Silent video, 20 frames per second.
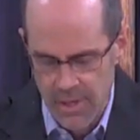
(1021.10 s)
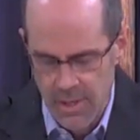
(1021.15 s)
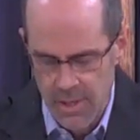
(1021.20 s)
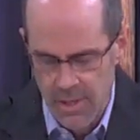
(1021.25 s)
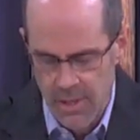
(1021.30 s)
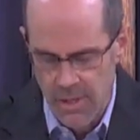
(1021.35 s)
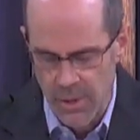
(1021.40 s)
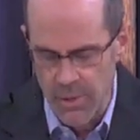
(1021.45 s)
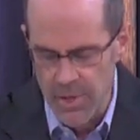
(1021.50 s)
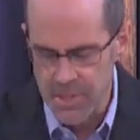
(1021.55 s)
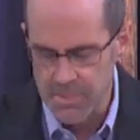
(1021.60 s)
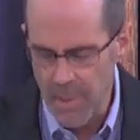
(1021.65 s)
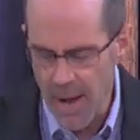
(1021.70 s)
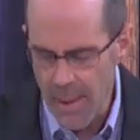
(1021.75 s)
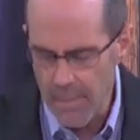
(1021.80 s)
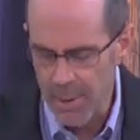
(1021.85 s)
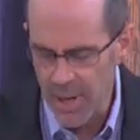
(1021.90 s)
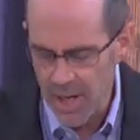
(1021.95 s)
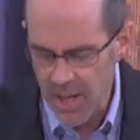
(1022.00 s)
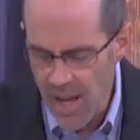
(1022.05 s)
who is
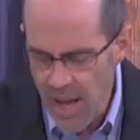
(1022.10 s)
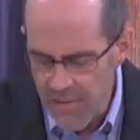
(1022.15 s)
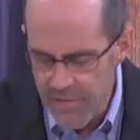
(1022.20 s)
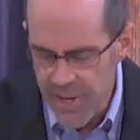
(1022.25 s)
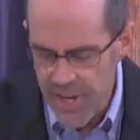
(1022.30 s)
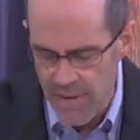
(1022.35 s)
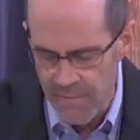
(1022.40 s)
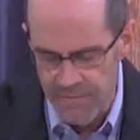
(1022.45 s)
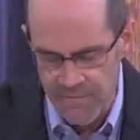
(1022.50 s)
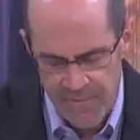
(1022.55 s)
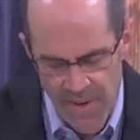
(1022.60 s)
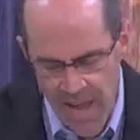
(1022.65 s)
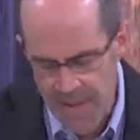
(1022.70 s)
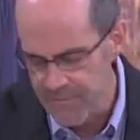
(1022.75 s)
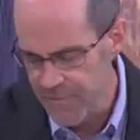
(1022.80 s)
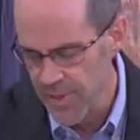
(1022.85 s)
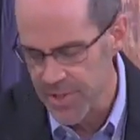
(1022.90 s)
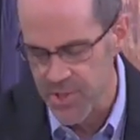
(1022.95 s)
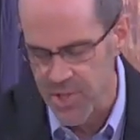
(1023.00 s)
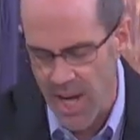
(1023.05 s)
my beloved and
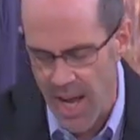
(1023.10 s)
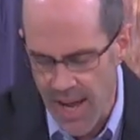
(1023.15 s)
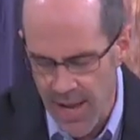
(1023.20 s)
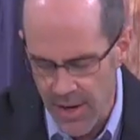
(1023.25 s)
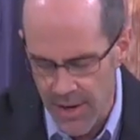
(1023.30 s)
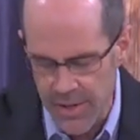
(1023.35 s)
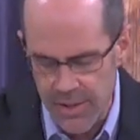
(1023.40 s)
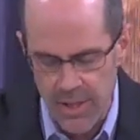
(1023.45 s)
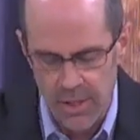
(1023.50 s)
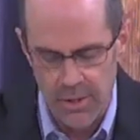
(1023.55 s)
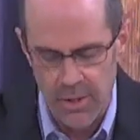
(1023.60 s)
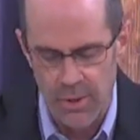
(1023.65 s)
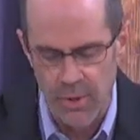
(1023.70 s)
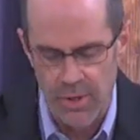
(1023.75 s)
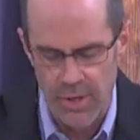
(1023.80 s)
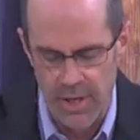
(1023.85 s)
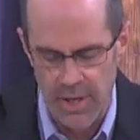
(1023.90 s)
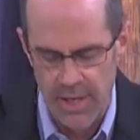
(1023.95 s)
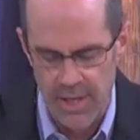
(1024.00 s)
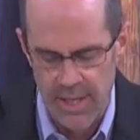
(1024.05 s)
faithful child in the
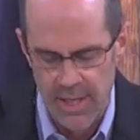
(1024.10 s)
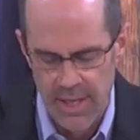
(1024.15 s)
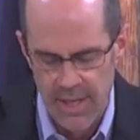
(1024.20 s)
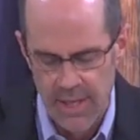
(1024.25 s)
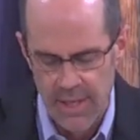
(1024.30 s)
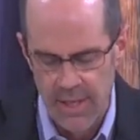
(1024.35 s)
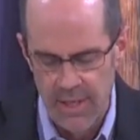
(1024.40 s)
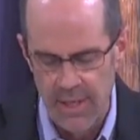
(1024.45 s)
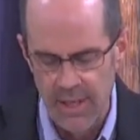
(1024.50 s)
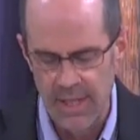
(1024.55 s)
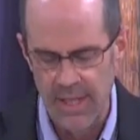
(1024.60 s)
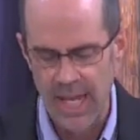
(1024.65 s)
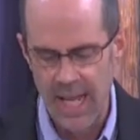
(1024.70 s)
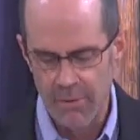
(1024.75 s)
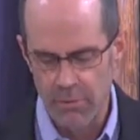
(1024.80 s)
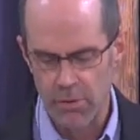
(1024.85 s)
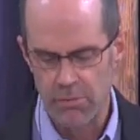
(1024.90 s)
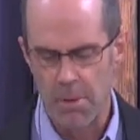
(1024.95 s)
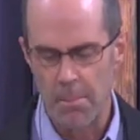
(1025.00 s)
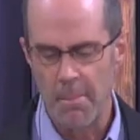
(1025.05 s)
Lord, and he
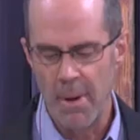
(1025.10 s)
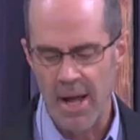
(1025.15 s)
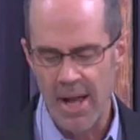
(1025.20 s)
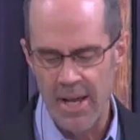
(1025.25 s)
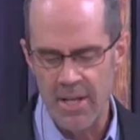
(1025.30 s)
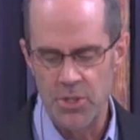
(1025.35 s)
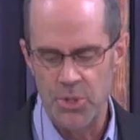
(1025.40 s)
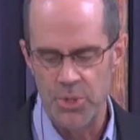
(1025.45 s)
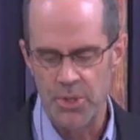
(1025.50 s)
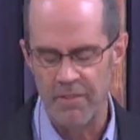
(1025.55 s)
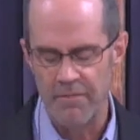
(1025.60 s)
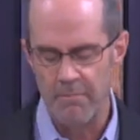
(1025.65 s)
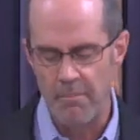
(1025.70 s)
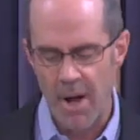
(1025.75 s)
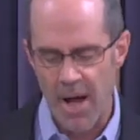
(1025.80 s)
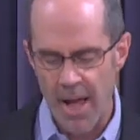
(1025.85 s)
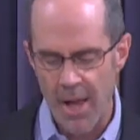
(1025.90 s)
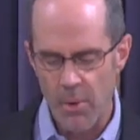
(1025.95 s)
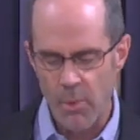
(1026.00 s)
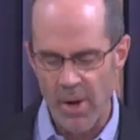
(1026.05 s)
will remind you of
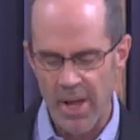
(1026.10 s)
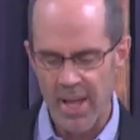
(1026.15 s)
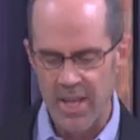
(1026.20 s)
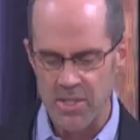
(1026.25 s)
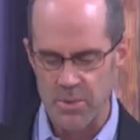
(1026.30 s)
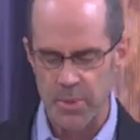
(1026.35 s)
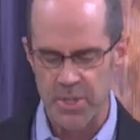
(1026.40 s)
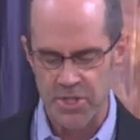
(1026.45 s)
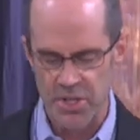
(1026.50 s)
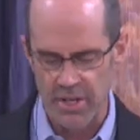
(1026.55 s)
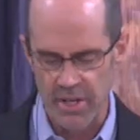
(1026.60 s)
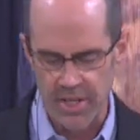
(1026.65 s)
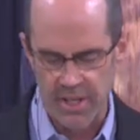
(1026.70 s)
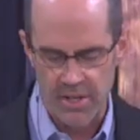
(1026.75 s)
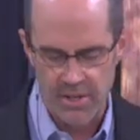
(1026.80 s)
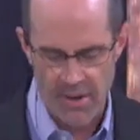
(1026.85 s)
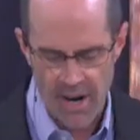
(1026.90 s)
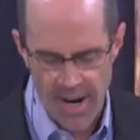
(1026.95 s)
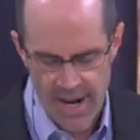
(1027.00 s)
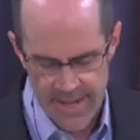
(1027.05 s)
my ways which are in
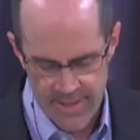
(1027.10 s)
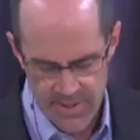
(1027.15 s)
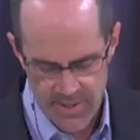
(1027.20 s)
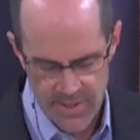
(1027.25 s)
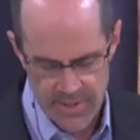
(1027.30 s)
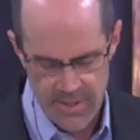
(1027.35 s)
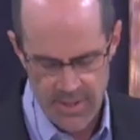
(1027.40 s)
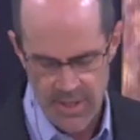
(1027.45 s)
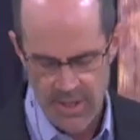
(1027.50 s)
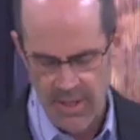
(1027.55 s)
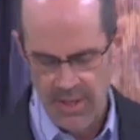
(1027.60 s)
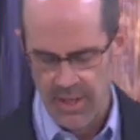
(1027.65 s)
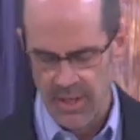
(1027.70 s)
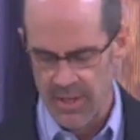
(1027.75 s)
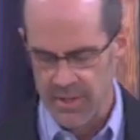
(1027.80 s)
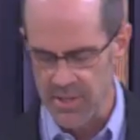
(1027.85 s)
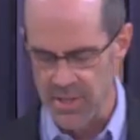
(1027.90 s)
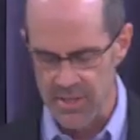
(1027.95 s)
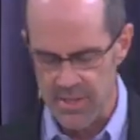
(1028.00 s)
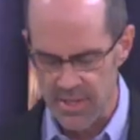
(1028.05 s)
Christ,
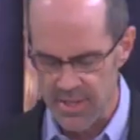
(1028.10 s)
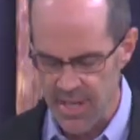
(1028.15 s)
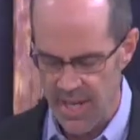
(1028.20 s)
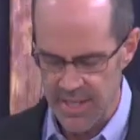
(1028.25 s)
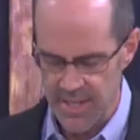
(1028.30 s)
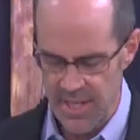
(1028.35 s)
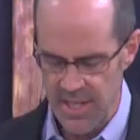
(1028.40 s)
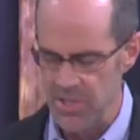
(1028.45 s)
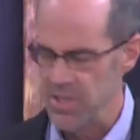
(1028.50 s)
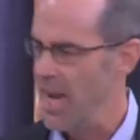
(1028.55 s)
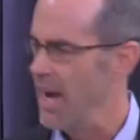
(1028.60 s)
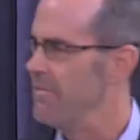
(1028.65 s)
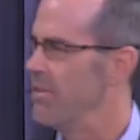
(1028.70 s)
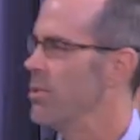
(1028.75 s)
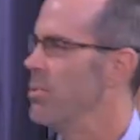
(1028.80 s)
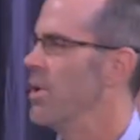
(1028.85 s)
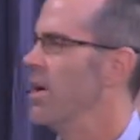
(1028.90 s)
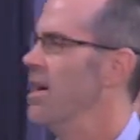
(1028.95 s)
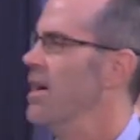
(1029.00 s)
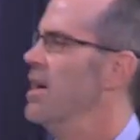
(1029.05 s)
just as I teach
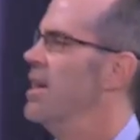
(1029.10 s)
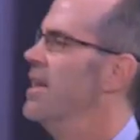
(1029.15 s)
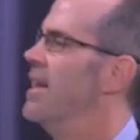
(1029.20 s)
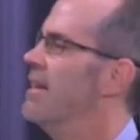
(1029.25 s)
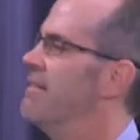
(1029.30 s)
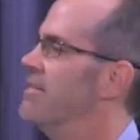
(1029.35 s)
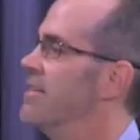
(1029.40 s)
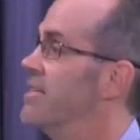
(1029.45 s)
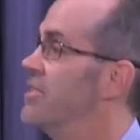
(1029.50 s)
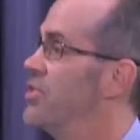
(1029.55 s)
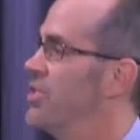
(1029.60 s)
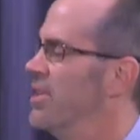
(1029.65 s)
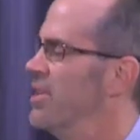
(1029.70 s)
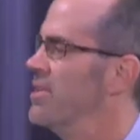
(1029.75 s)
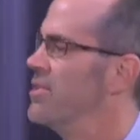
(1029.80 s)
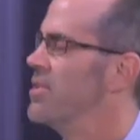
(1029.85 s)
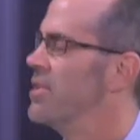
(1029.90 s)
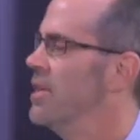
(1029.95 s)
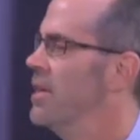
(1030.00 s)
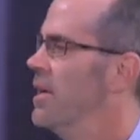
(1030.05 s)
everywhere and in every
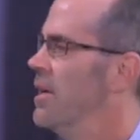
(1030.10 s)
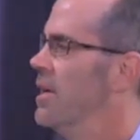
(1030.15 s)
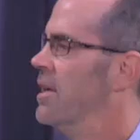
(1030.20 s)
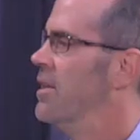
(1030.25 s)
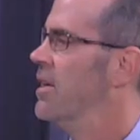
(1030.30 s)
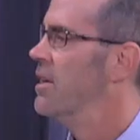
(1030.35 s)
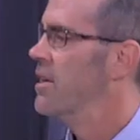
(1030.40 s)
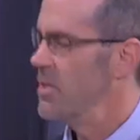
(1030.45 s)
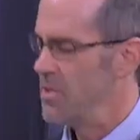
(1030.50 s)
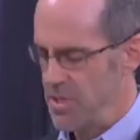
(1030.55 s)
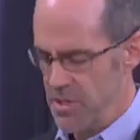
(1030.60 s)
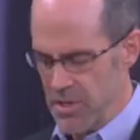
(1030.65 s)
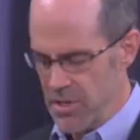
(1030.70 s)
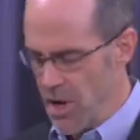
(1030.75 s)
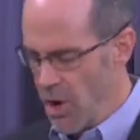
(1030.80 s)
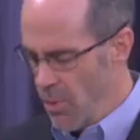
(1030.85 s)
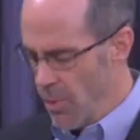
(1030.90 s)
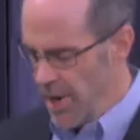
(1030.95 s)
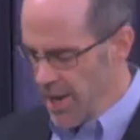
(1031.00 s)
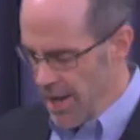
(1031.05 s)
church. There is
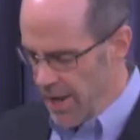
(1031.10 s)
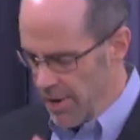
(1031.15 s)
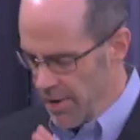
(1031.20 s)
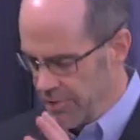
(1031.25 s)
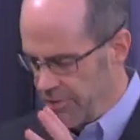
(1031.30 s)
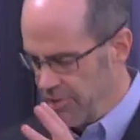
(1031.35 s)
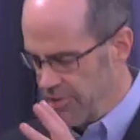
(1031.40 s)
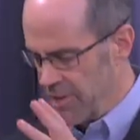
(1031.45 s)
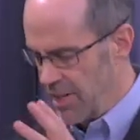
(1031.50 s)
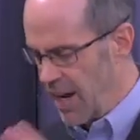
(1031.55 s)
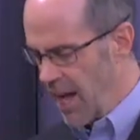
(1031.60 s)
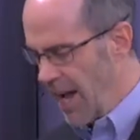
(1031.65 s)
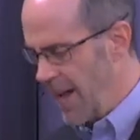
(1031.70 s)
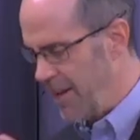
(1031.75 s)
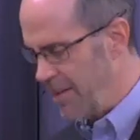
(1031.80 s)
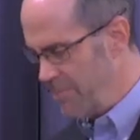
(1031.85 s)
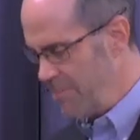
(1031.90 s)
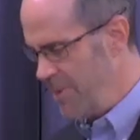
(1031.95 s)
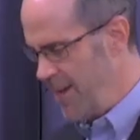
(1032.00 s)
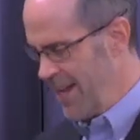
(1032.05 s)
no one else
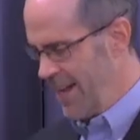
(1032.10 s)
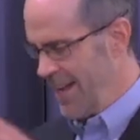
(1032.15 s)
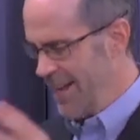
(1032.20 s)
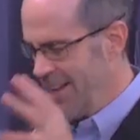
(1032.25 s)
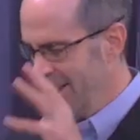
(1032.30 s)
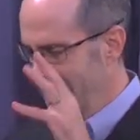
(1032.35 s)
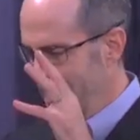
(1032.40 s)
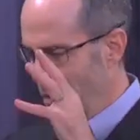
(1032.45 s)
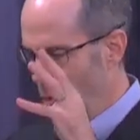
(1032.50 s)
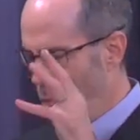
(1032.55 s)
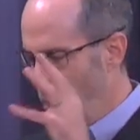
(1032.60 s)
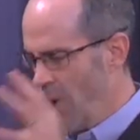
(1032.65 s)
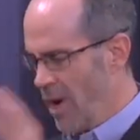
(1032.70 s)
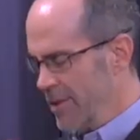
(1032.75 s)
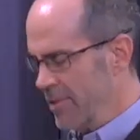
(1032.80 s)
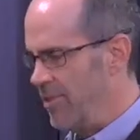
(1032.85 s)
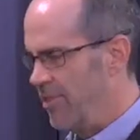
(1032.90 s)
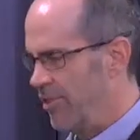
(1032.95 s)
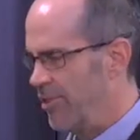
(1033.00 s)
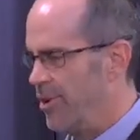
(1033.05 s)
like me,
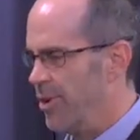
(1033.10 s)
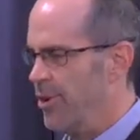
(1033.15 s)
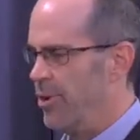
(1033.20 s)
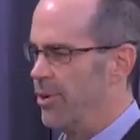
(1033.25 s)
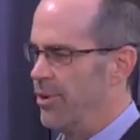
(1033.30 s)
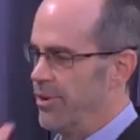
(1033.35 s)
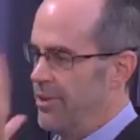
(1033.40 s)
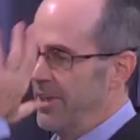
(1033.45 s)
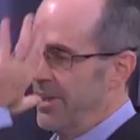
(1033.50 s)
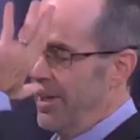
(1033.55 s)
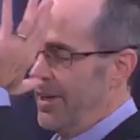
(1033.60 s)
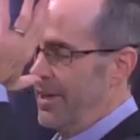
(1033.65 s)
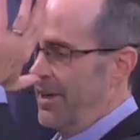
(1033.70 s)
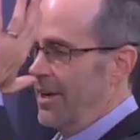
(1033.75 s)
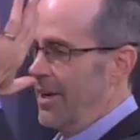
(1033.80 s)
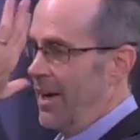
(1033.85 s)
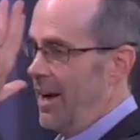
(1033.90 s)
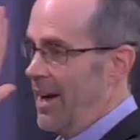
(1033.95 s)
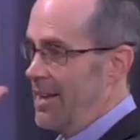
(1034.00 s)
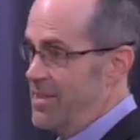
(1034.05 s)
one souled.
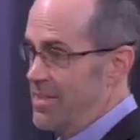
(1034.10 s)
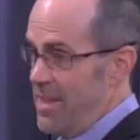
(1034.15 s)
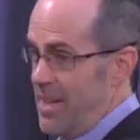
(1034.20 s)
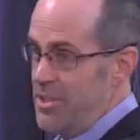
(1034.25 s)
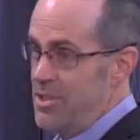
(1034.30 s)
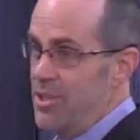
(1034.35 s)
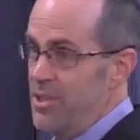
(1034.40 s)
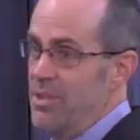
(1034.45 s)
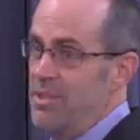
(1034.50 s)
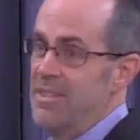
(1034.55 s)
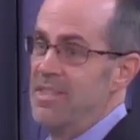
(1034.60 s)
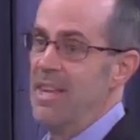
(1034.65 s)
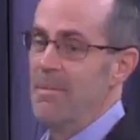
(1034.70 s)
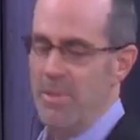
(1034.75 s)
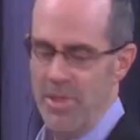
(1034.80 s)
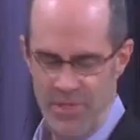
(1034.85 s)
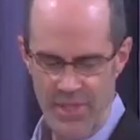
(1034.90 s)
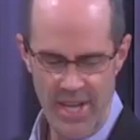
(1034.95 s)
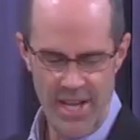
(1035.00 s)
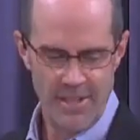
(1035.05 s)
I send you
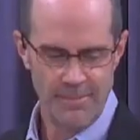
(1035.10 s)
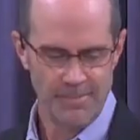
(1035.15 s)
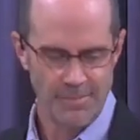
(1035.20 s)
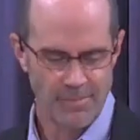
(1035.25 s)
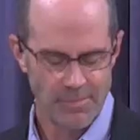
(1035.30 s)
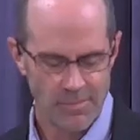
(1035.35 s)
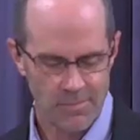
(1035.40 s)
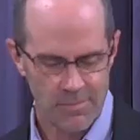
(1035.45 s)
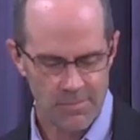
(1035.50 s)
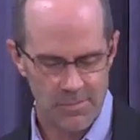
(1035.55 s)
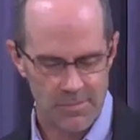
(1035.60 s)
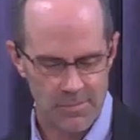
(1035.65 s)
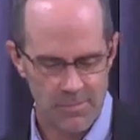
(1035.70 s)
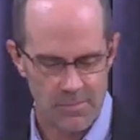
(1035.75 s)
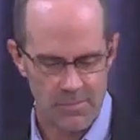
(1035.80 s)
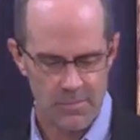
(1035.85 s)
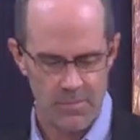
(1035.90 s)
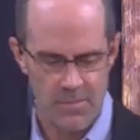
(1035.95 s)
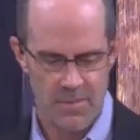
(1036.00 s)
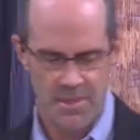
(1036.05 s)
Timothy.
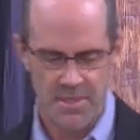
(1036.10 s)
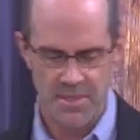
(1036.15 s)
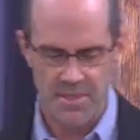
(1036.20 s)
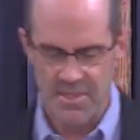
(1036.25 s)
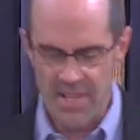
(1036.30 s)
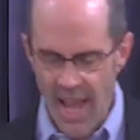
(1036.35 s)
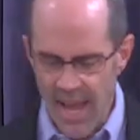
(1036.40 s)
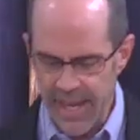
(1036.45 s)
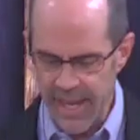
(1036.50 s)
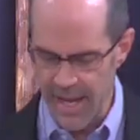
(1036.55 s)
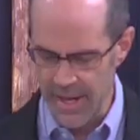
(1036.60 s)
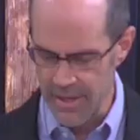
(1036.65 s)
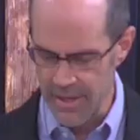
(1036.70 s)
Second,